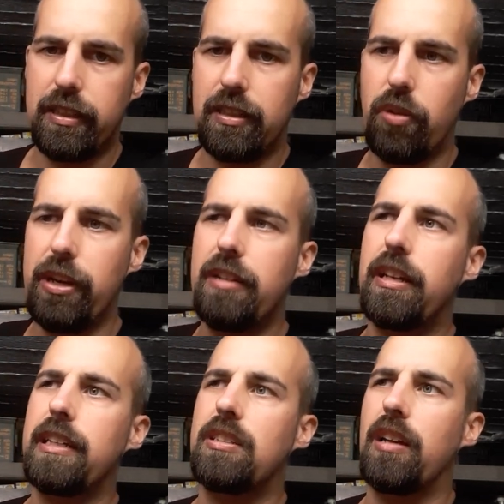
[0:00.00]
terrain
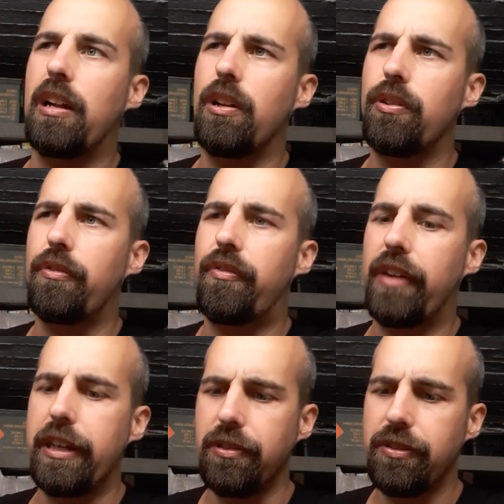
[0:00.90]
that is a lot of
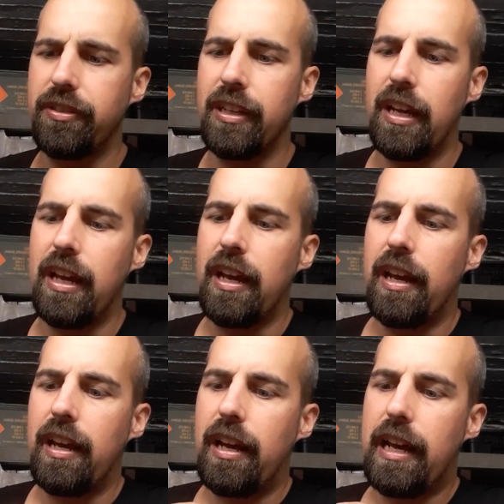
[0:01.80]
hills,
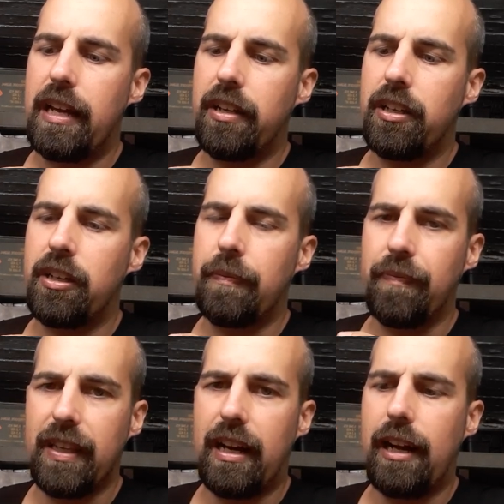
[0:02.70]
and I
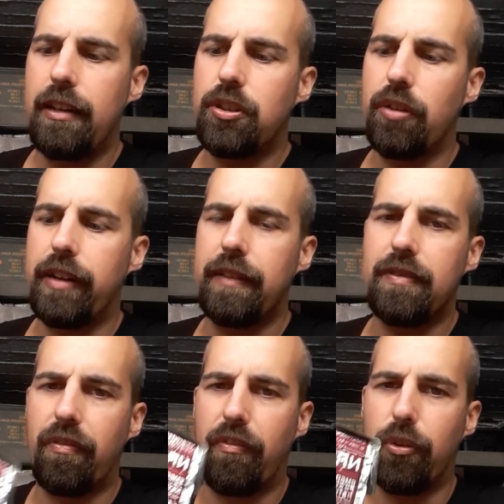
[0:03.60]

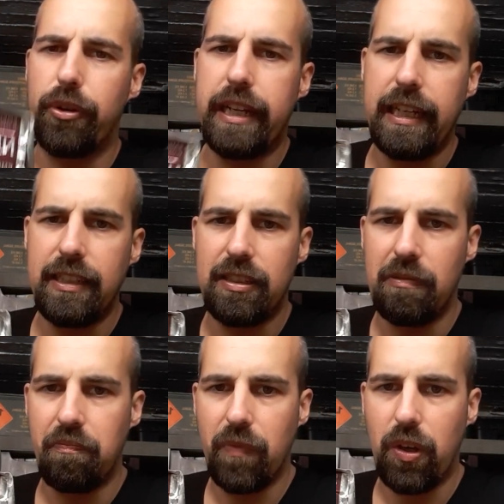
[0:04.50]
survived 4
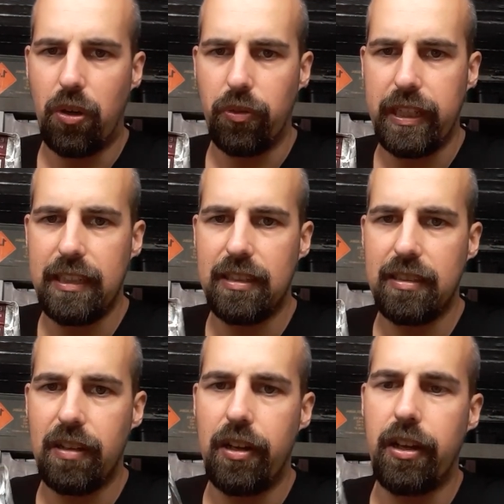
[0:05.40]
days on
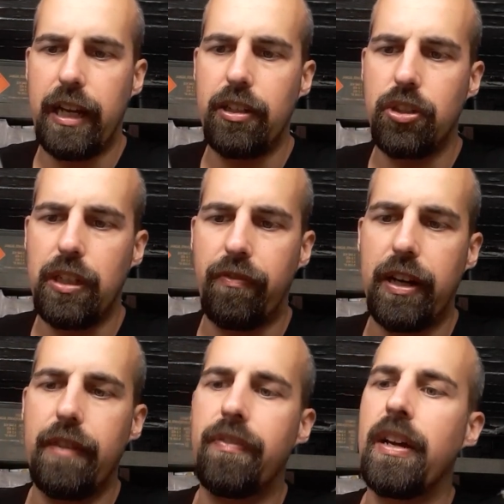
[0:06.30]
this Energy
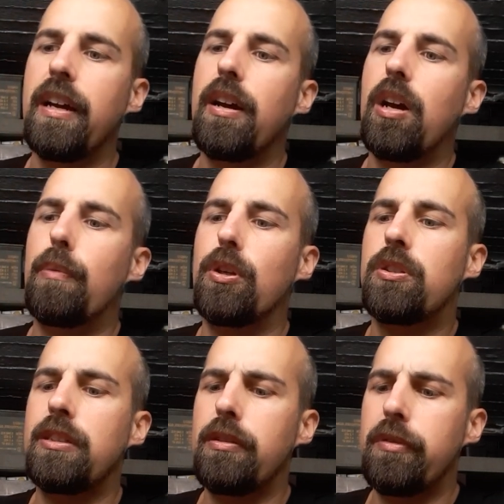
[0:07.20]
5
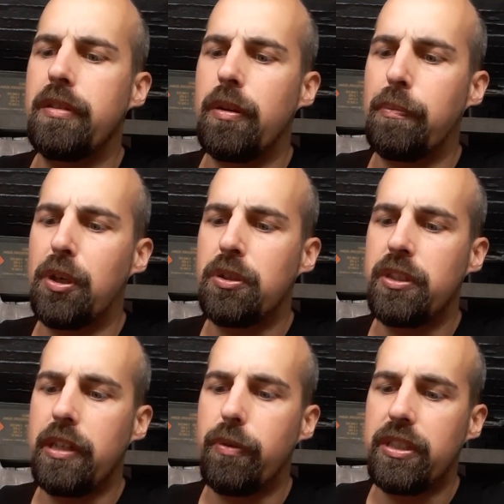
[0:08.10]

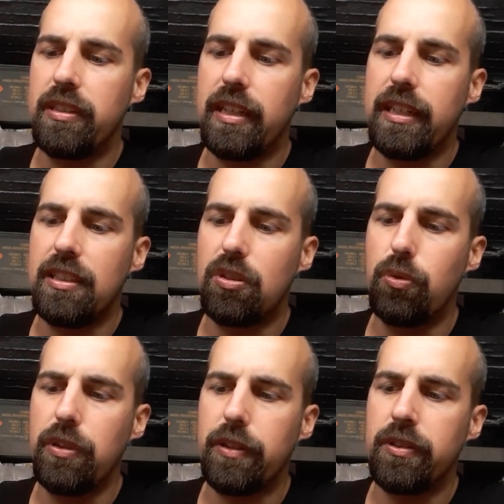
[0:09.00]
emergency ration that is
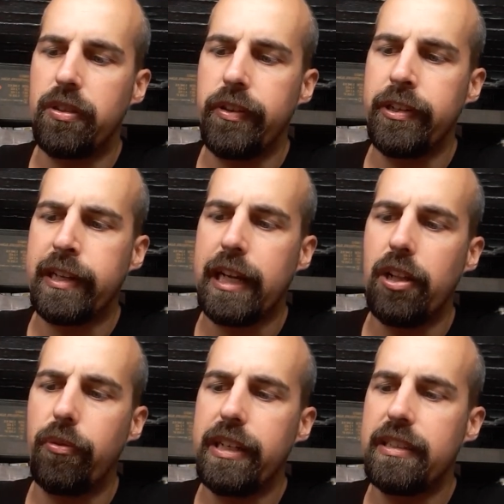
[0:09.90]
2,300
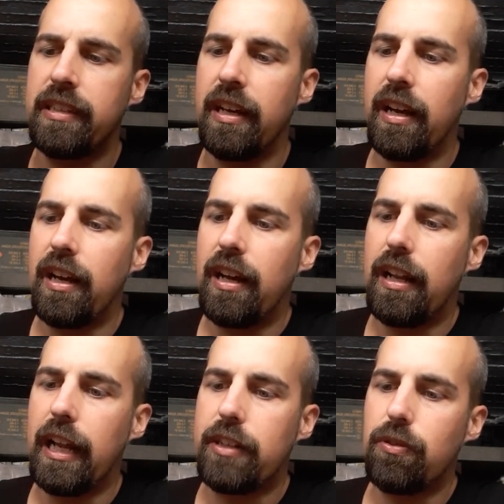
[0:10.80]
calories,
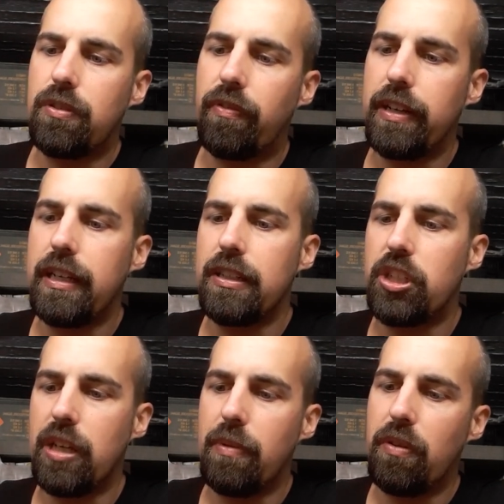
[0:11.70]
lactose free,
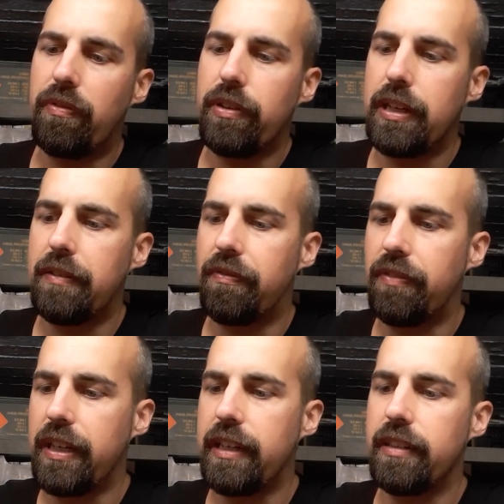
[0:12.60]
GMO free,
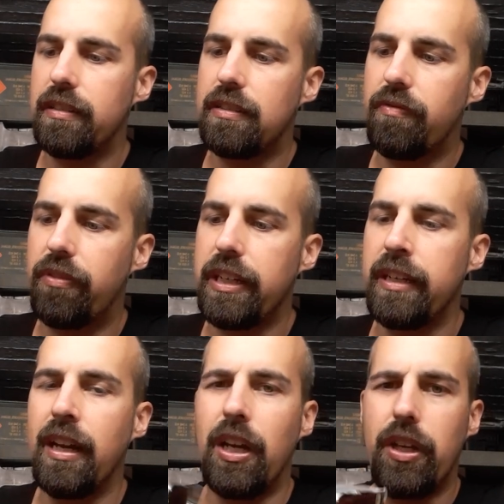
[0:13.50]
vegan
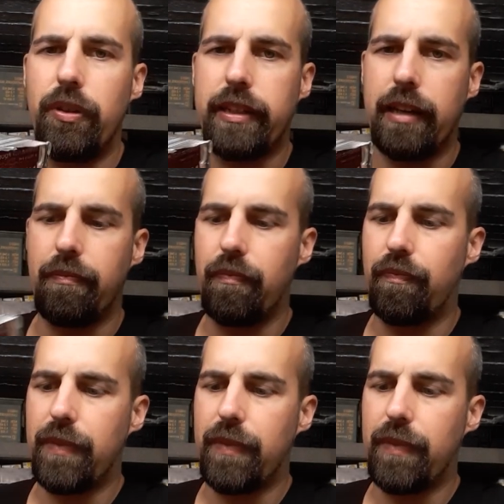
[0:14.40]
free. You can